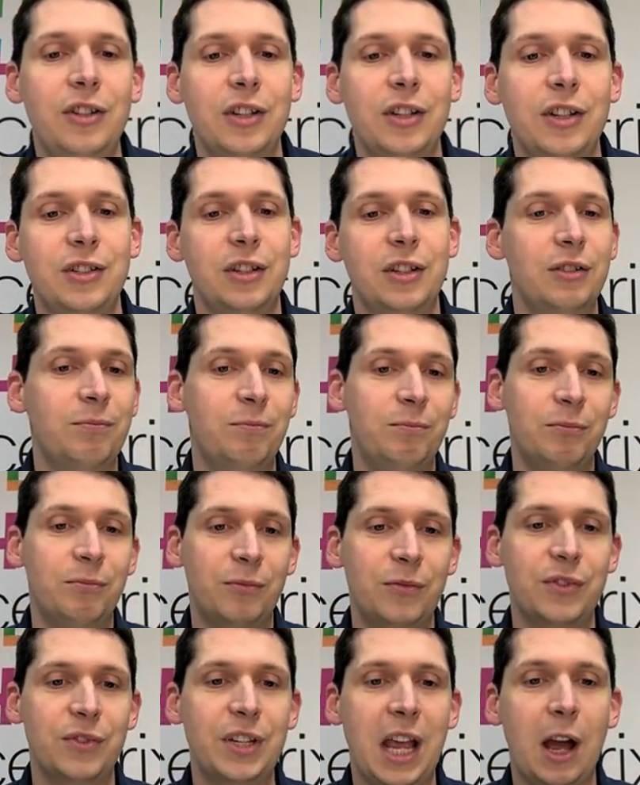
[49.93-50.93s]
just to
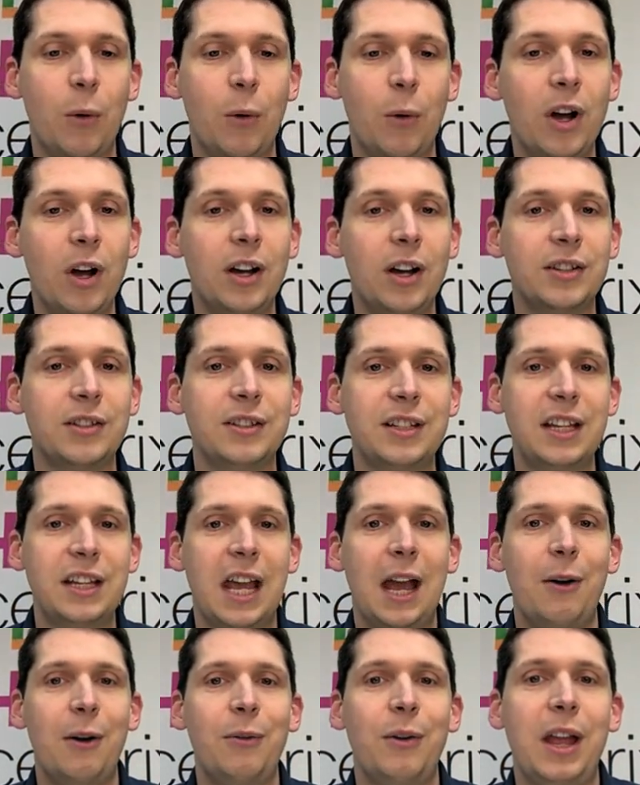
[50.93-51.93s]
see how it works and
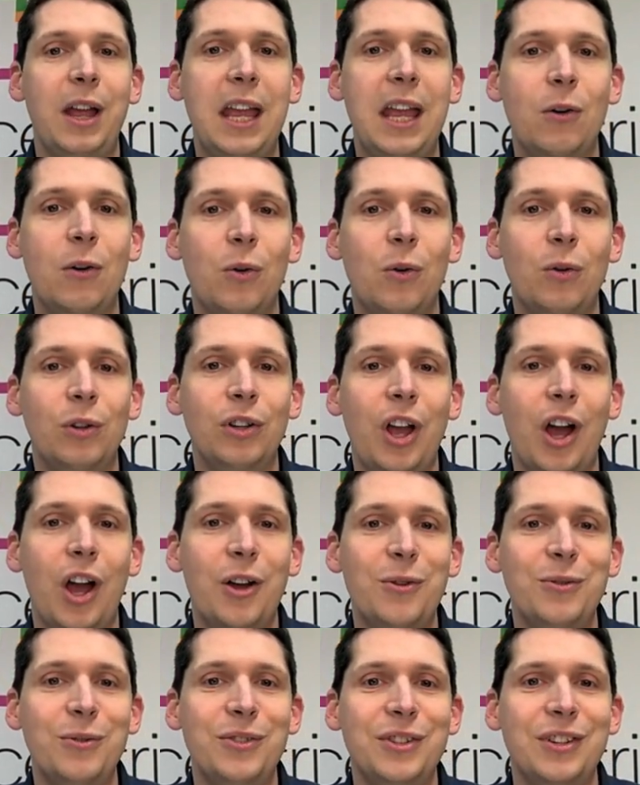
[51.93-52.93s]
see how it all
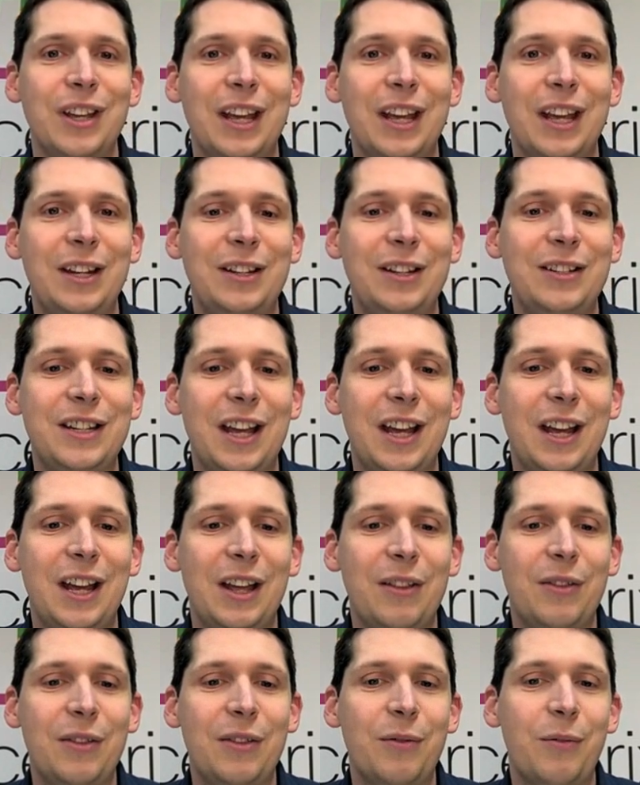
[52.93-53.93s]
goes and
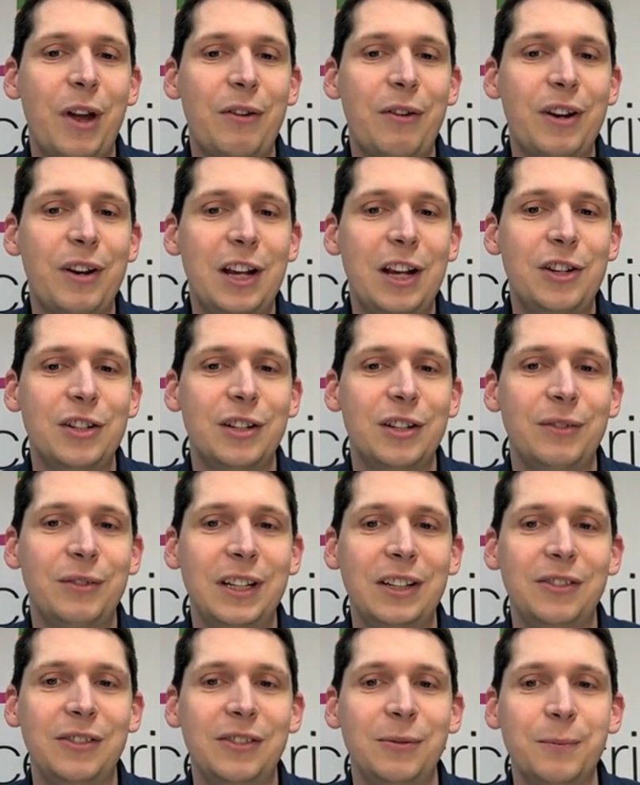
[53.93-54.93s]
the variation of
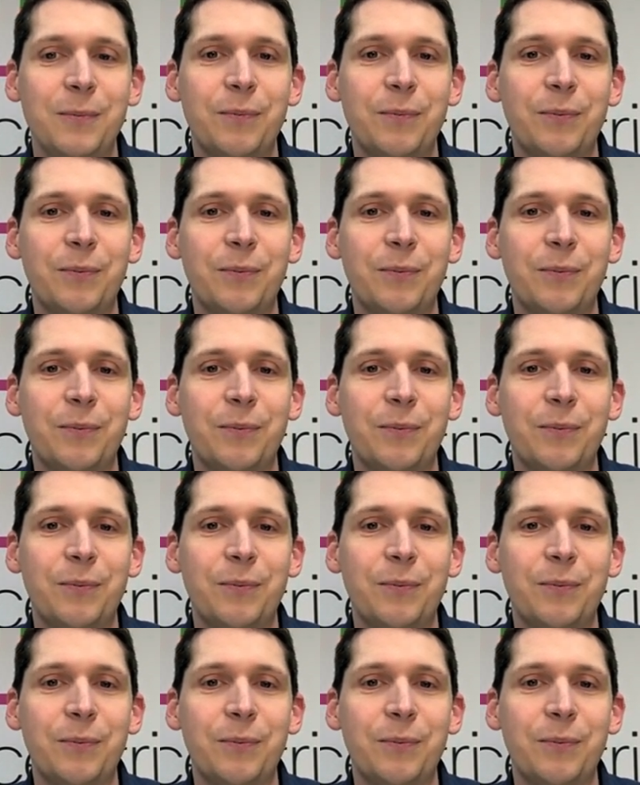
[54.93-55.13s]
it.